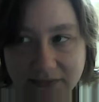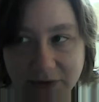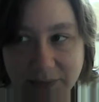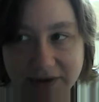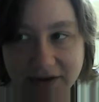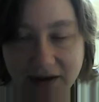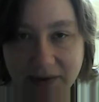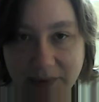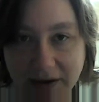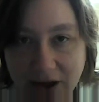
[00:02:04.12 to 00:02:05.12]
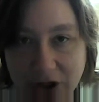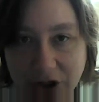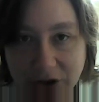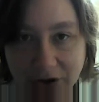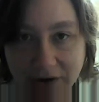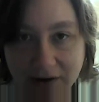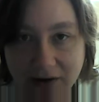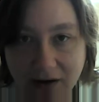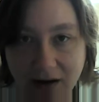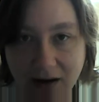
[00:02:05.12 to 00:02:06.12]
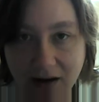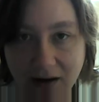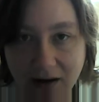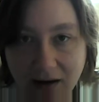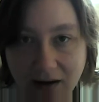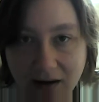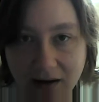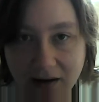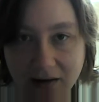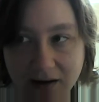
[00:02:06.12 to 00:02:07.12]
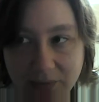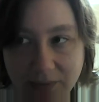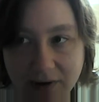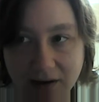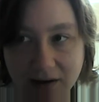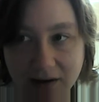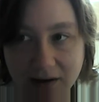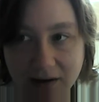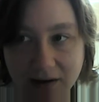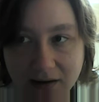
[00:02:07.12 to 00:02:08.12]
basically making sure that we